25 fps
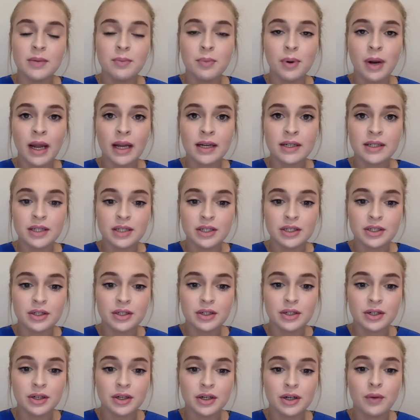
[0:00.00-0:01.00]

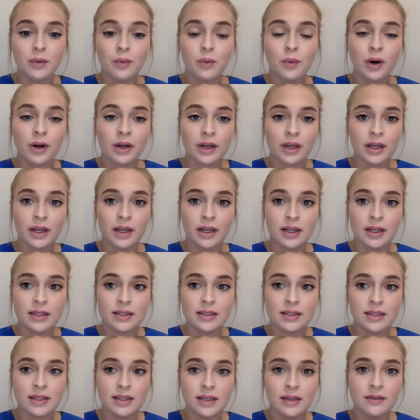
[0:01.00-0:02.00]
practitioner working in a
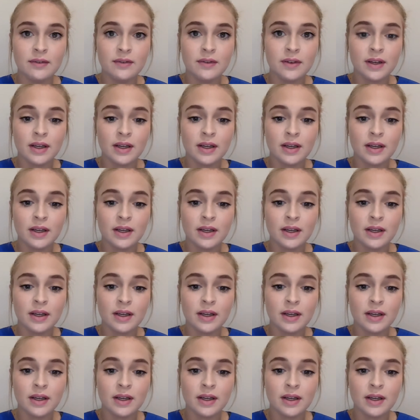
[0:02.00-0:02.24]
SNF.